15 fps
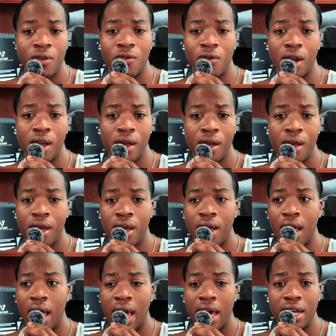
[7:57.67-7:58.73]
right?
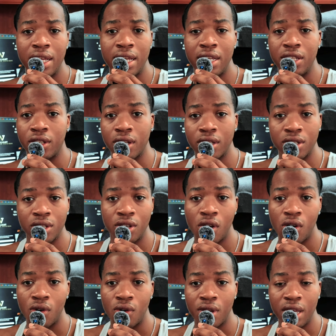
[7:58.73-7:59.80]
And he's good to
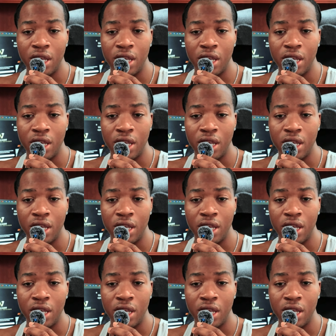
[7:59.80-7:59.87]
go.